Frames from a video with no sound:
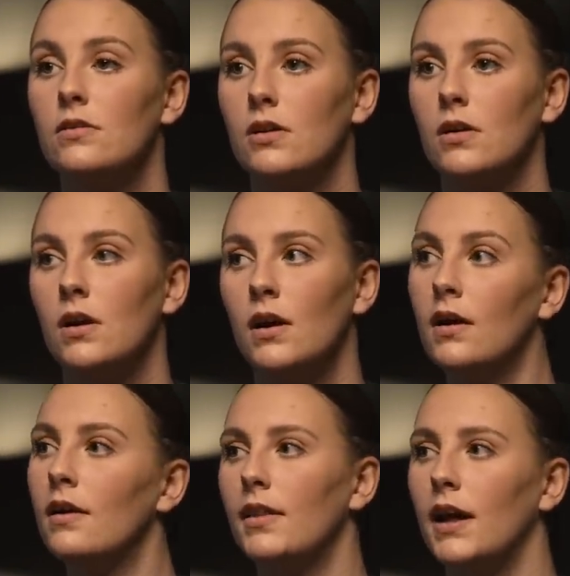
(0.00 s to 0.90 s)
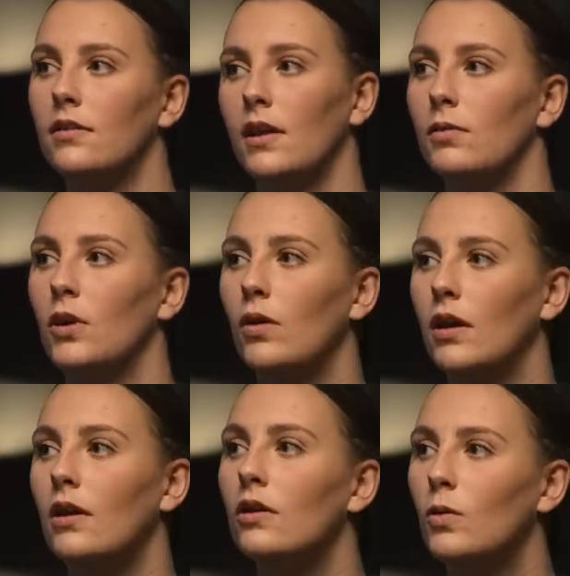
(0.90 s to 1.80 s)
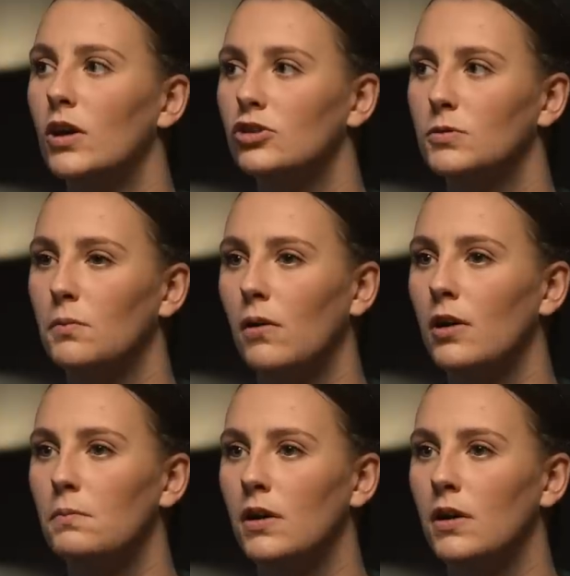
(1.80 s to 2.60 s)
So that's like the only questionable part,